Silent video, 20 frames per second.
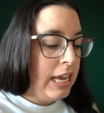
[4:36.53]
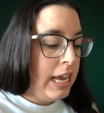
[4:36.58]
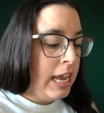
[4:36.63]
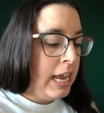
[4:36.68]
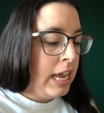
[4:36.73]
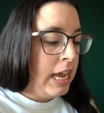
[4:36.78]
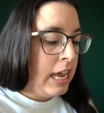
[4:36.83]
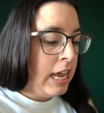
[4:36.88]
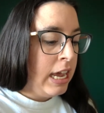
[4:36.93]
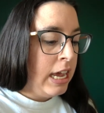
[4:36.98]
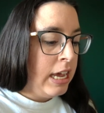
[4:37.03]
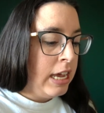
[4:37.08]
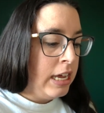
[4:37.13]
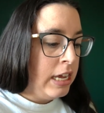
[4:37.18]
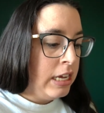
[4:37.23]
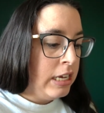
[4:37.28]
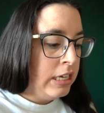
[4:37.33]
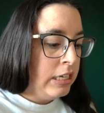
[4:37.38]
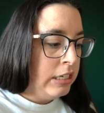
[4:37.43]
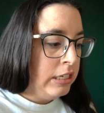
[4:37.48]

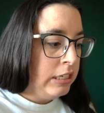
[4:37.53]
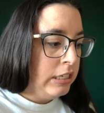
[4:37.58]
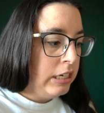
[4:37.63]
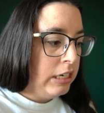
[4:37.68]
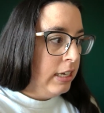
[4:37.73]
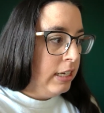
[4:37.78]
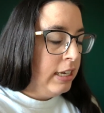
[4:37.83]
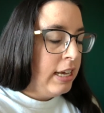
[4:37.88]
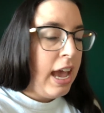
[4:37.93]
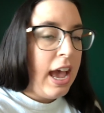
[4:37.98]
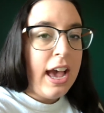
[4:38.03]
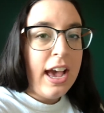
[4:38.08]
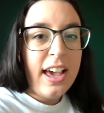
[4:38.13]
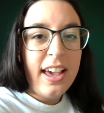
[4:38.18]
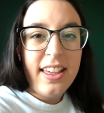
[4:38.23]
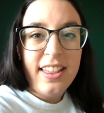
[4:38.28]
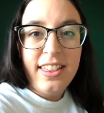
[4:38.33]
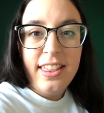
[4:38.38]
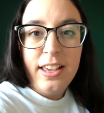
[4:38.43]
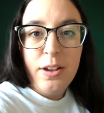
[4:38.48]
and yeah,
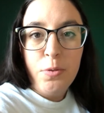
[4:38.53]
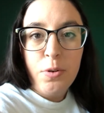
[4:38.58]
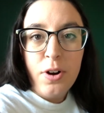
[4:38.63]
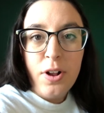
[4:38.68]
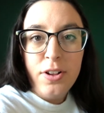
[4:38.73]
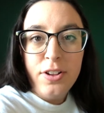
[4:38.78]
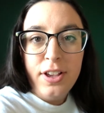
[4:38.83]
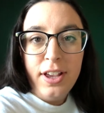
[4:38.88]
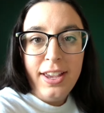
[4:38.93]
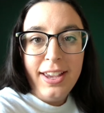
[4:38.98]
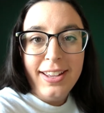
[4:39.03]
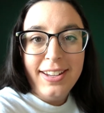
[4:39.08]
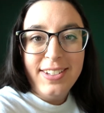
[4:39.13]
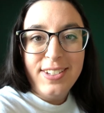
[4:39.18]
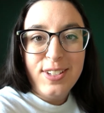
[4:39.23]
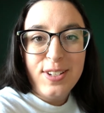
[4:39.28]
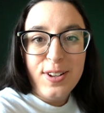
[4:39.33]
I think we're all good.